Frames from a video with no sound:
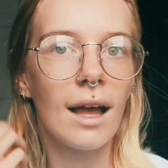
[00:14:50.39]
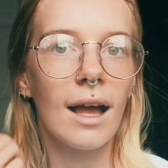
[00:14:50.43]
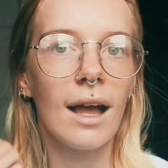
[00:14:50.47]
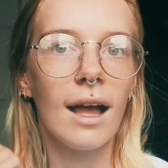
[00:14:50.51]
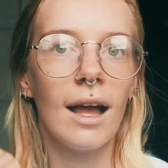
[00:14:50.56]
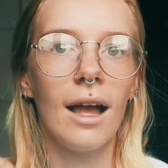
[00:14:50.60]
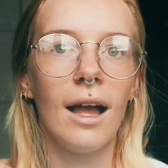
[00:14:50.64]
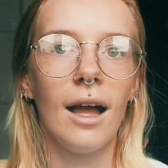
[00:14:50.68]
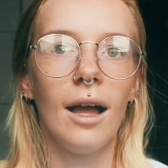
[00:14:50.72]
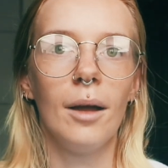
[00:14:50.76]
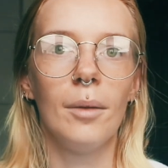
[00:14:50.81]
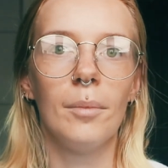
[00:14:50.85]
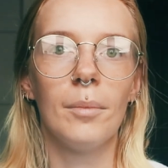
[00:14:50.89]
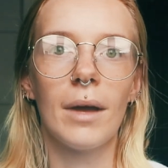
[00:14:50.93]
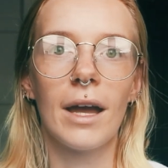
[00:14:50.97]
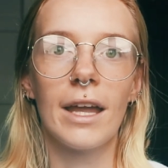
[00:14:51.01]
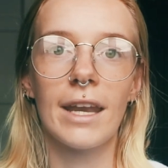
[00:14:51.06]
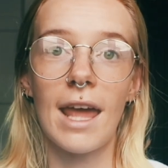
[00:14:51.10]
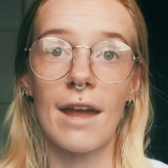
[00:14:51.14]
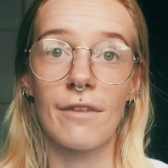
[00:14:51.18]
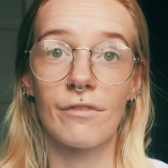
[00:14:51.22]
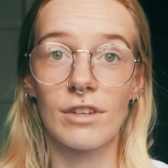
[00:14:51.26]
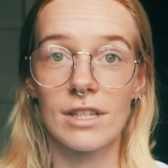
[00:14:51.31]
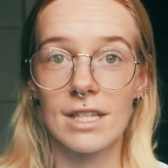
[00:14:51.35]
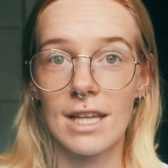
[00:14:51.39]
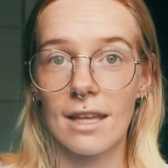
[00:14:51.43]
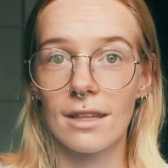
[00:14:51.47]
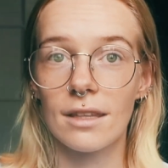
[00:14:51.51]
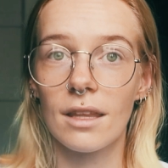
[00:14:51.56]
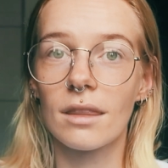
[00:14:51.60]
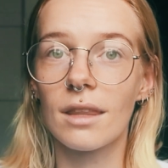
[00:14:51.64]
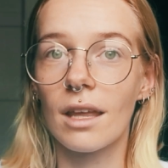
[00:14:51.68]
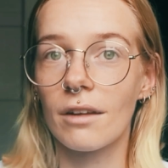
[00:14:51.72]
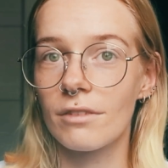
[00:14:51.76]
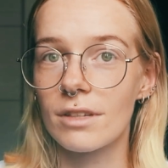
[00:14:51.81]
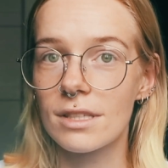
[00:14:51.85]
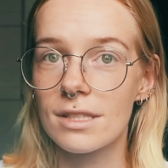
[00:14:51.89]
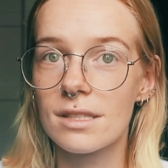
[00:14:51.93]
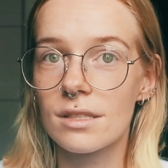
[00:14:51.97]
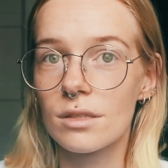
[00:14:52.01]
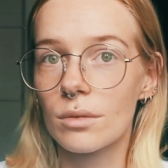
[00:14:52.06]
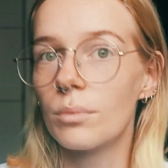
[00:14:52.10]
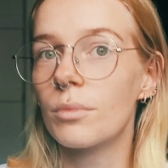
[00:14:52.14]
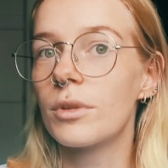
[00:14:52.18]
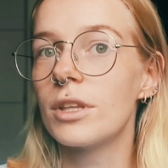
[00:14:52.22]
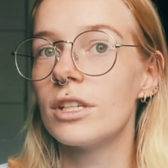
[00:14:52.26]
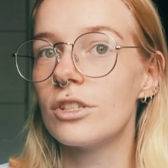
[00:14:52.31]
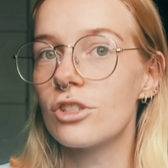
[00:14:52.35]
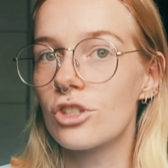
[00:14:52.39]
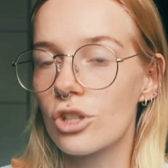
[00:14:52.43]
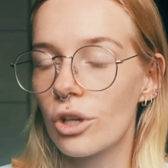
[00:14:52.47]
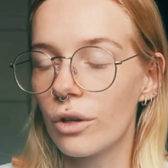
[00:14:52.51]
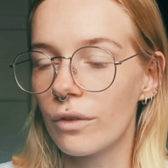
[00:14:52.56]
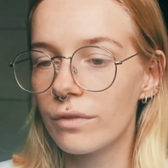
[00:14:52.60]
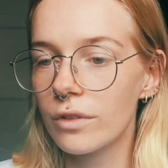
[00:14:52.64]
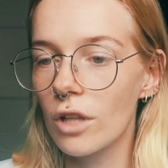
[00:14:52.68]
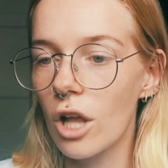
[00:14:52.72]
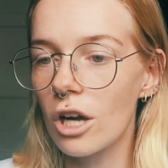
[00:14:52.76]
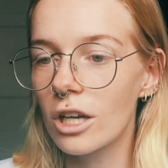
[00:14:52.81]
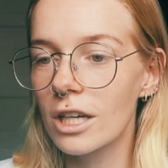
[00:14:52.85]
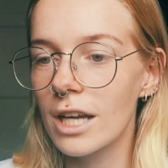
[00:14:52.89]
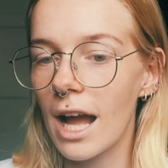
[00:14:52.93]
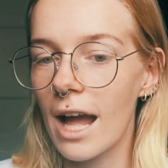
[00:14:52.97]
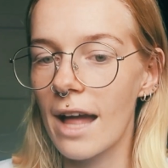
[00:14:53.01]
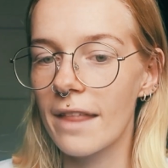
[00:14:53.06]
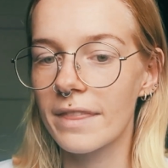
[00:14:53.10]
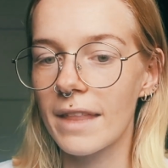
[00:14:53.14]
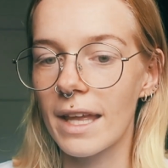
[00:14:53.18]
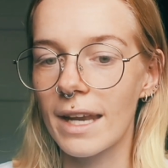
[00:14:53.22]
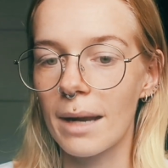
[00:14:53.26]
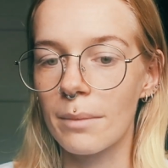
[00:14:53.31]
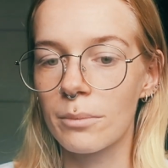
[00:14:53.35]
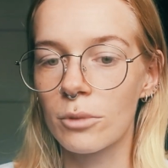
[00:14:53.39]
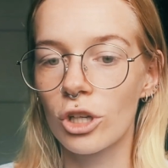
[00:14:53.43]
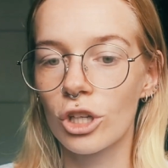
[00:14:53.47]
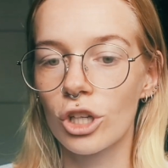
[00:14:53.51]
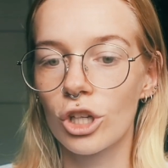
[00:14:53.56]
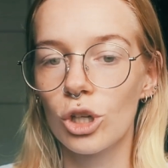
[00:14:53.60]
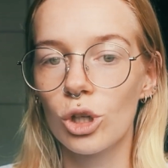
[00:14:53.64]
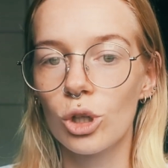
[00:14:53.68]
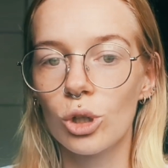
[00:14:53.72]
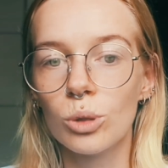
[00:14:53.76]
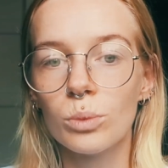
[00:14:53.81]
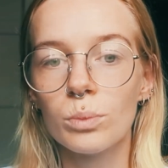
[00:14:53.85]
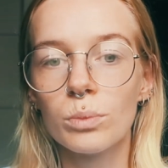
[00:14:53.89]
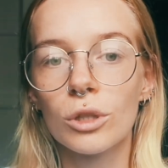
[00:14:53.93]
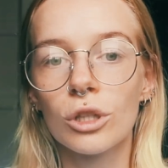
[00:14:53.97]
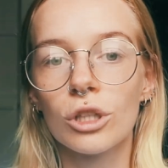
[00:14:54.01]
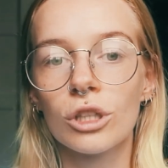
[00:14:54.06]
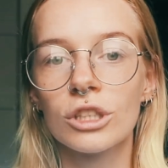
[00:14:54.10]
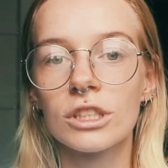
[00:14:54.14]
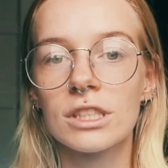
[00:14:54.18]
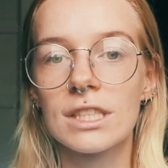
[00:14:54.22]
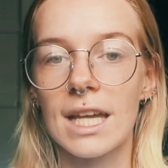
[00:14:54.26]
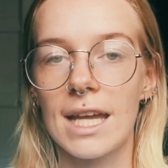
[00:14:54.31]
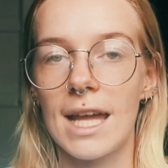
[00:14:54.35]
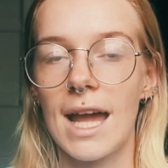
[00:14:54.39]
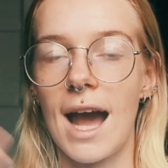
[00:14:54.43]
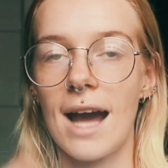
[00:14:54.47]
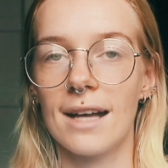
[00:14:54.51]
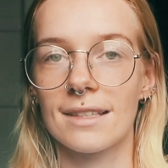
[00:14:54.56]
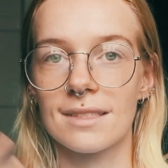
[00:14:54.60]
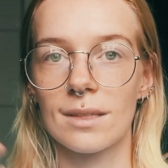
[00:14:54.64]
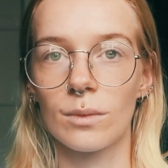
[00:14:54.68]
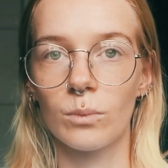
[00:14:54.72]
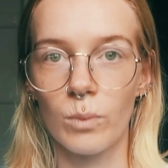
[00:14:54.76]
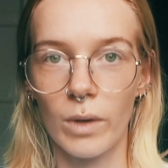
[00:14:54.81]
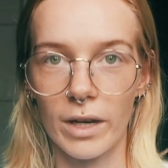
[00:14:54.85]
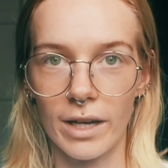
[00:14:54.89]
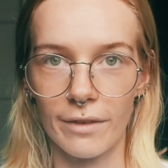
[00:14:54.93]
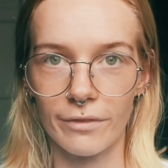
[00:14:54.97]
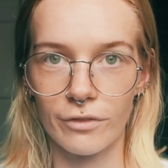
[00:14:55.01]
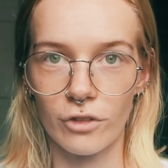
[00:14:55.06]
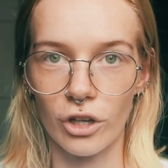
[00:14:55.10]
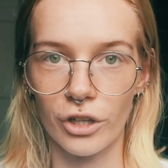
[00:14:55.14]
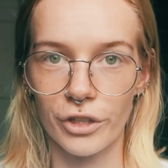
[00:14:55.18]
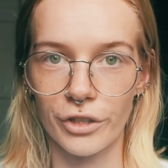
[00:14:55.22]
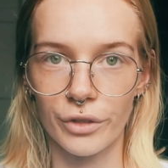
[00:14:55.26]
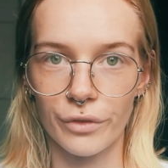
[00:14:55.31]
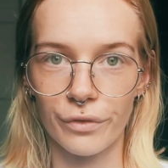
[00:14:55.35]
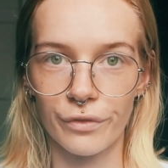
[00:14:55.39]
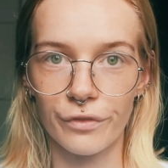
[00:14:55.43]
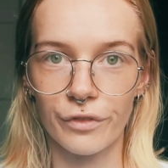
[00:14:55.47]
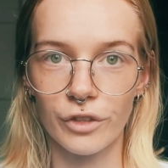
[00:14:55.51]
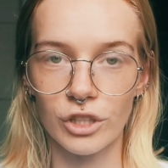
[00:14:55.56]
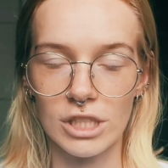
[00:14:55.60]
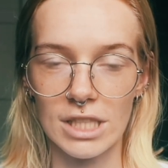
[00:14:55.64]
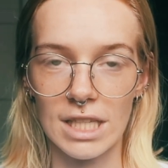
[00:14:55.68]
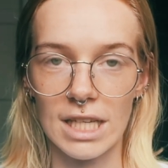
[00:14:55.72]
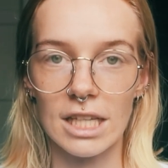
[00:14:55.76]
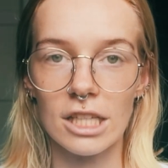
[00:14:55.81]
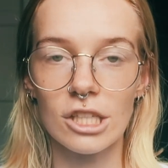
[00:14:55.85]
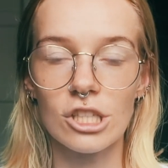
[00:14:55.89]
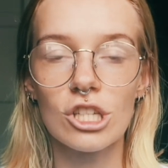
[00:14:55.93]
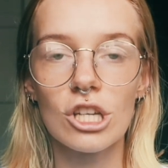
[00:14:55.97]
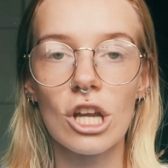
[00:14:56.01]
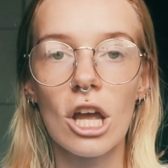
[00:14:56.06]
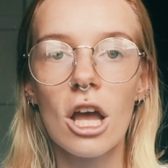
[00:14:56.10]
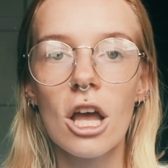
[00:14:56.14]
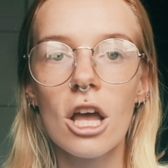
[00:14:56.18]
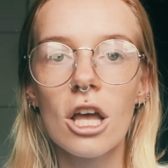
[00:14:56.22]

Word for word: um, and every day that there is something to vlog and then I'm going to upload it as and when I've got enough footage.